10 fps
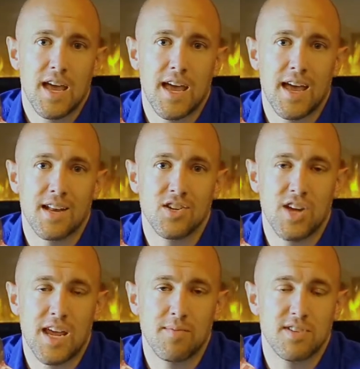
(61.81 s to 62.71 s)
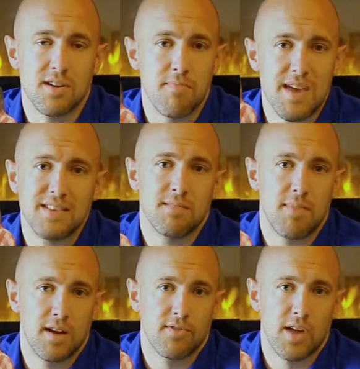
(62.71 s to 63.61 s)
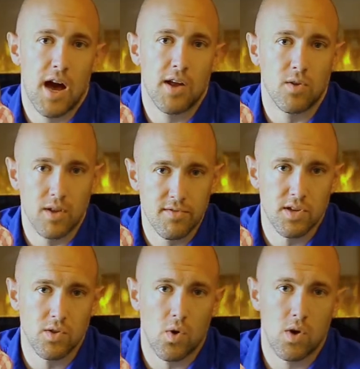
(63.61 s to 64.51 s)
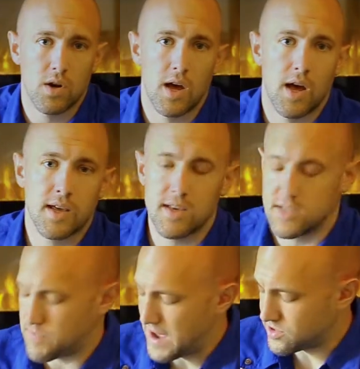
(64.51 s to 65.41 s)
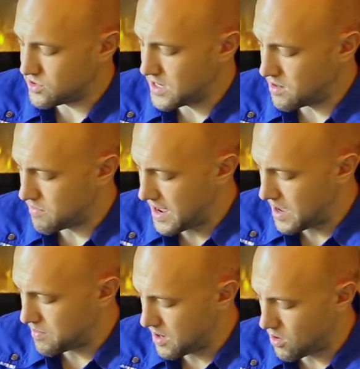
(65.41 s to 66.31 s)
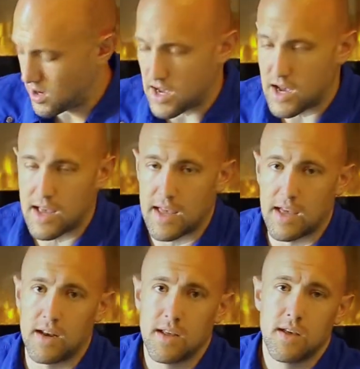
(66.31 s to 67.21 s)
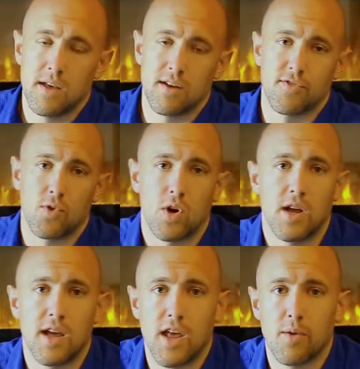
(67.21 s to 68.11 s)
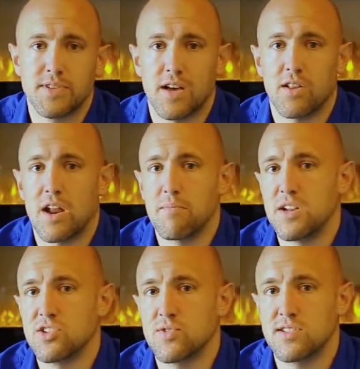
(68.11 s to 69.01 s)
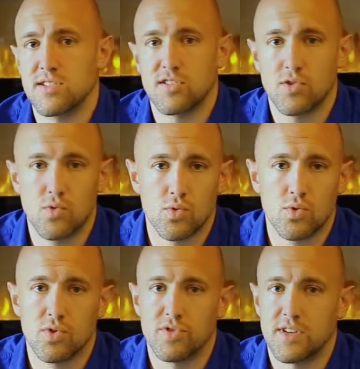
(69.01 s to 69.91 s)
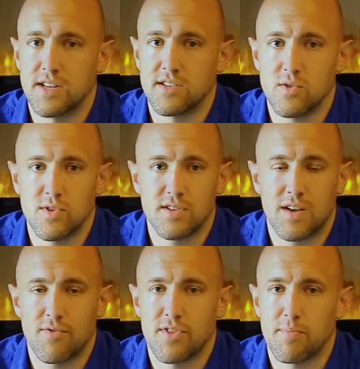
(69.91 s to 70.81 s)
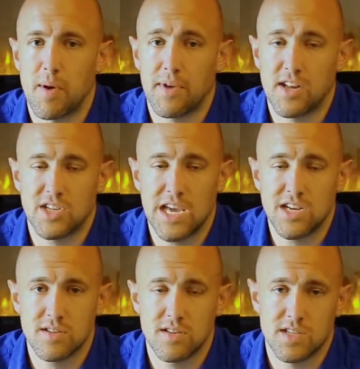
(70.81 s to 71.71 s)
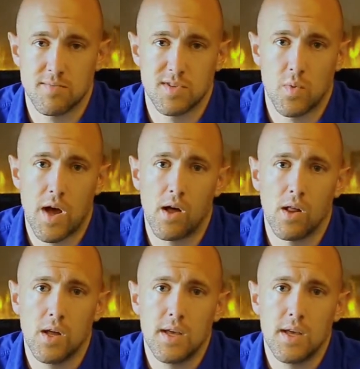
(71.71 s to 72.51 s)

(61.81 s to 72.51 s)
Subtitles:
And James is an amazing man of God who loves the Lord. He's a pastor down in Miami area and in Florida and helps out in a lot of ministries in the schools and is doing stuff with the public education system as well.